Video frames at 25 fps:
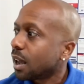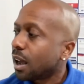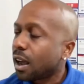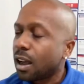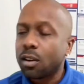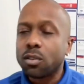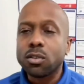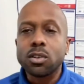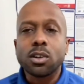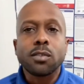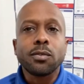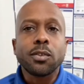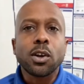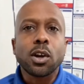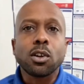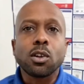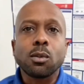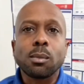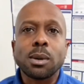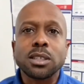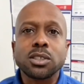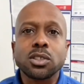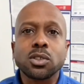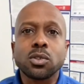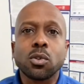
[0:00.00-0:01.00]
I don't know if y'all know
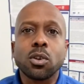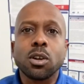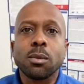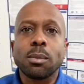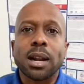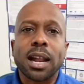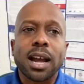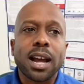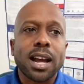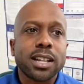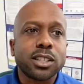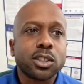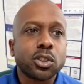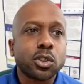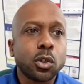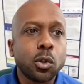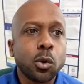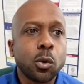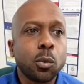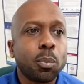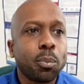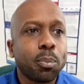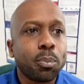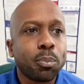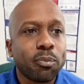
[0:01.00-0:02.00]
my story, but I had
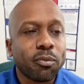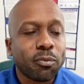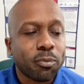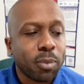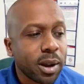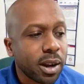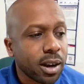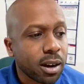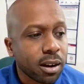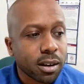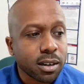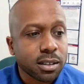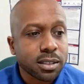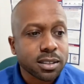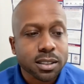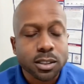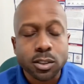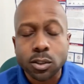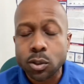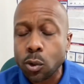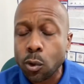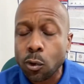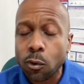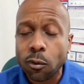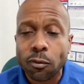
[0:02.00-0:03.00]
two parents,
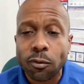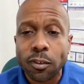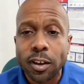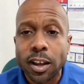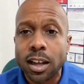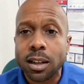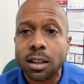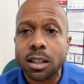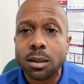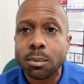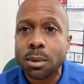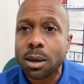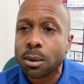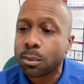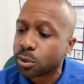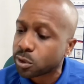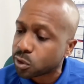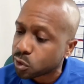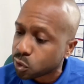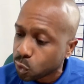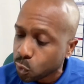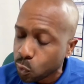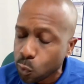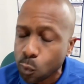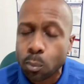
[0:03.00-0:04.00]
two family
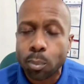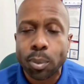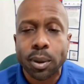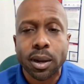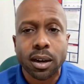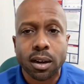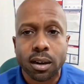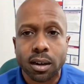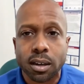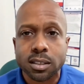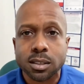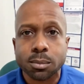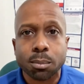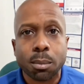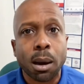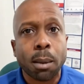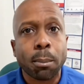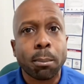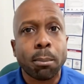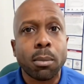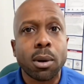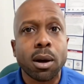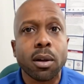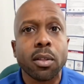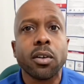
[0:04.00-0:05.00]
members, two parents, my
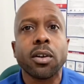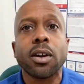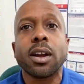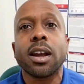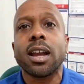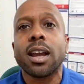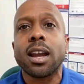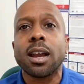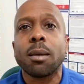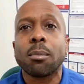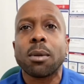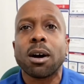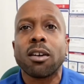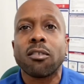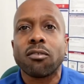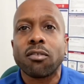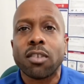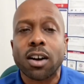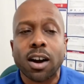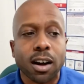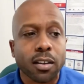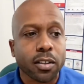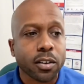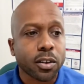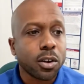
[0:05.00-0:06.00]
mother and my
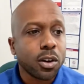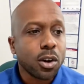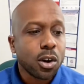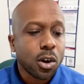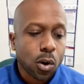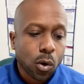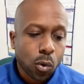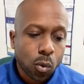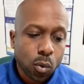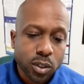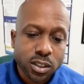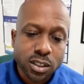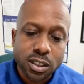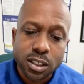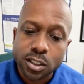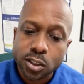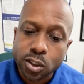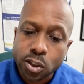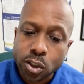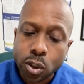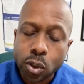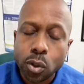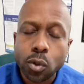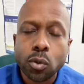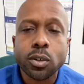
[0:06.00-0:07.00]
father was in
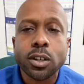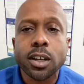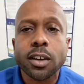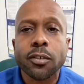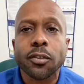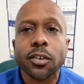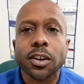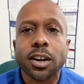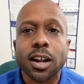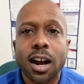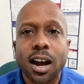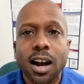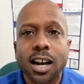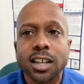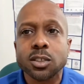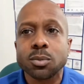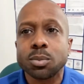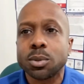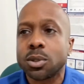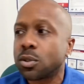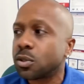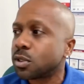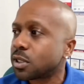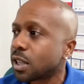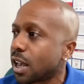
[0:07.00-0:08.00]
two different
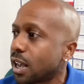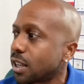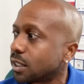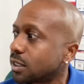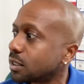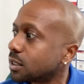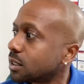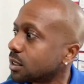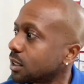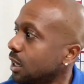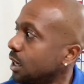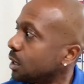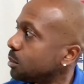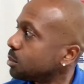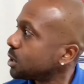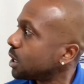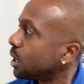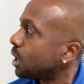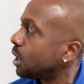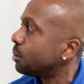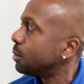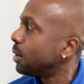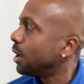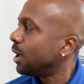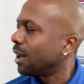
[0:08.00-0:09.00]
hospitals at the same
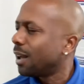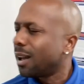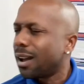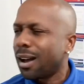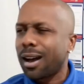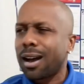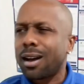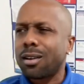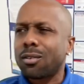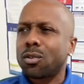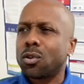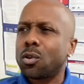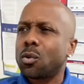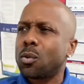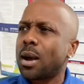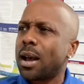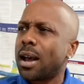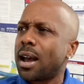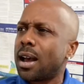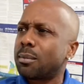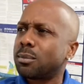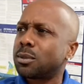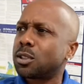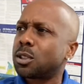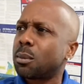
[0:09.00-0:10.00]
time. I don't know what
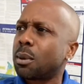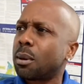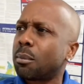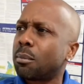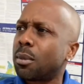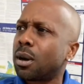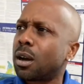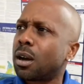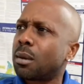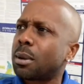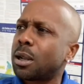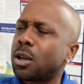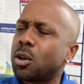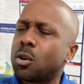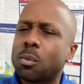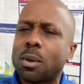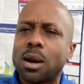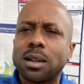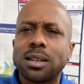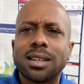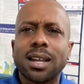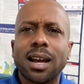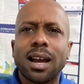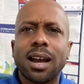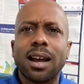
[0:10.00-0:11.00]
happened to my mom. I know
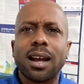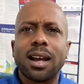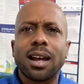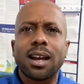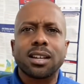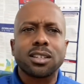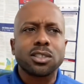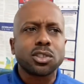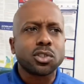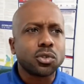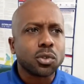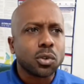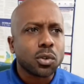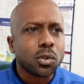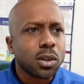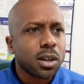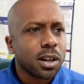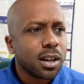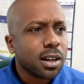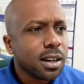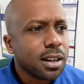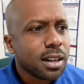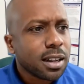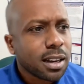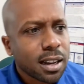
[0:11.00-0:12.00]
my dad had a stroke.
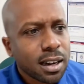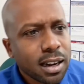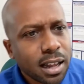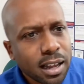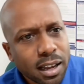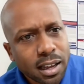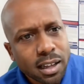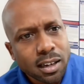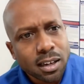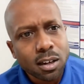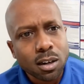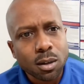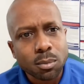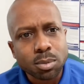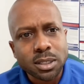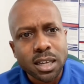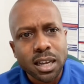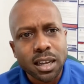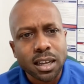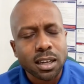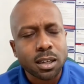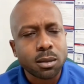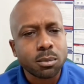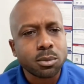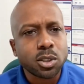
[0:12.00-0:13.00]
They ended up
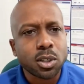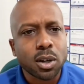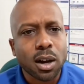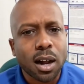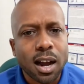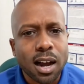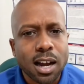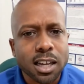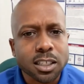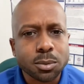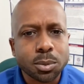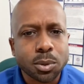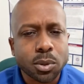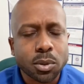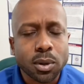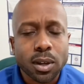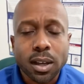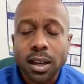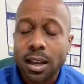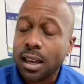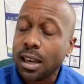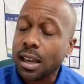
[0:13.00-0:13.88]
taking him to the hospital.